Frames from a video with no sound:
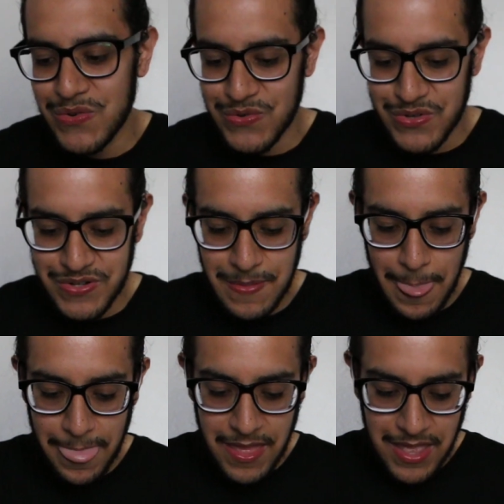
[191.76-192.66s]
cool.
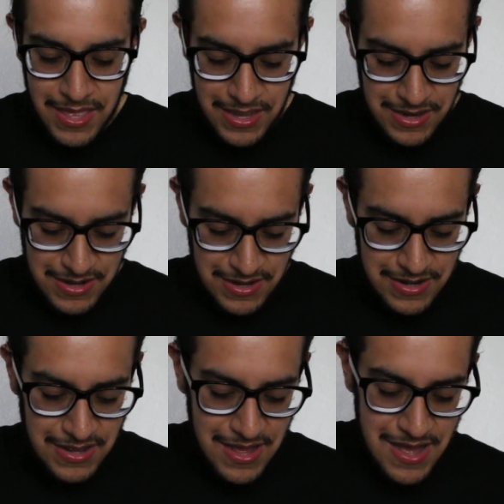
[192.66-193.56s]

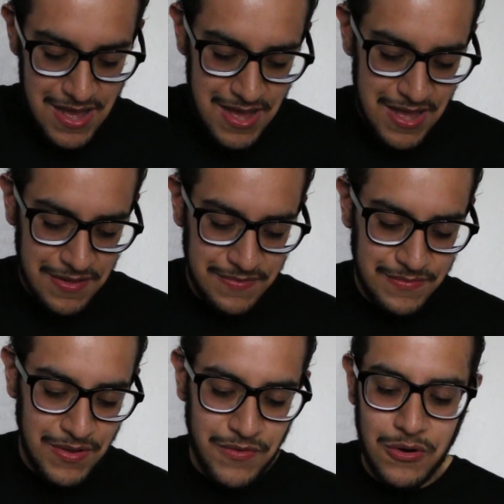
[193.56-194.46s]

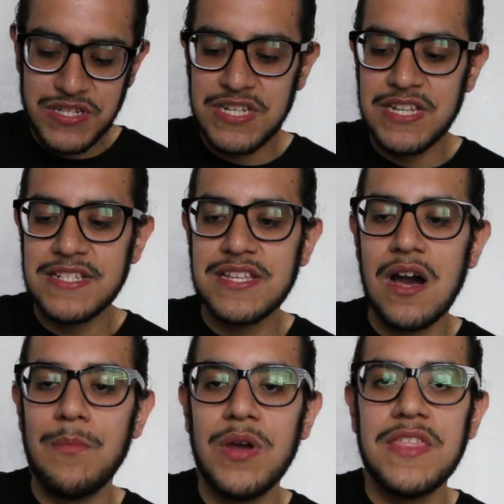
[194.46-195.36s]
Of course, she does
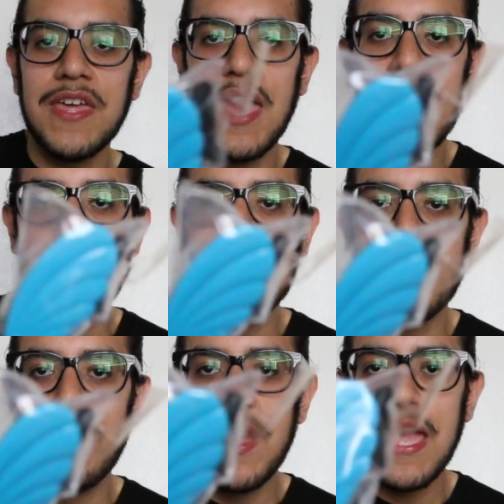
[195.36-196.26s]
come with a
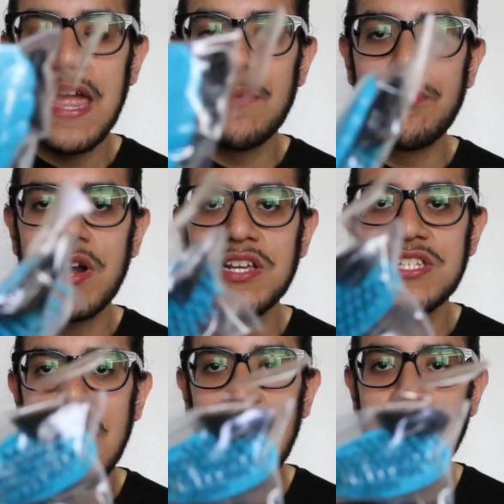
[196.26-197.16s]
hairbrush
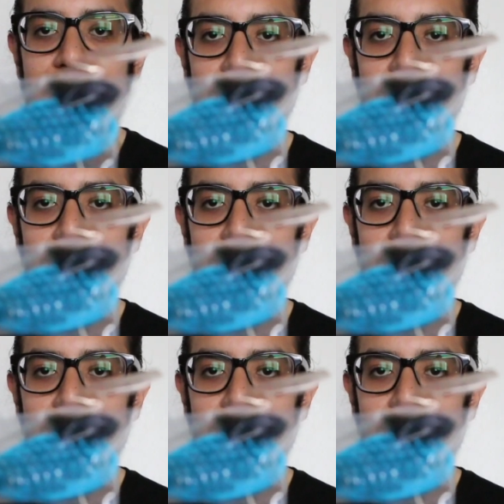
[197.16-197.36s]
and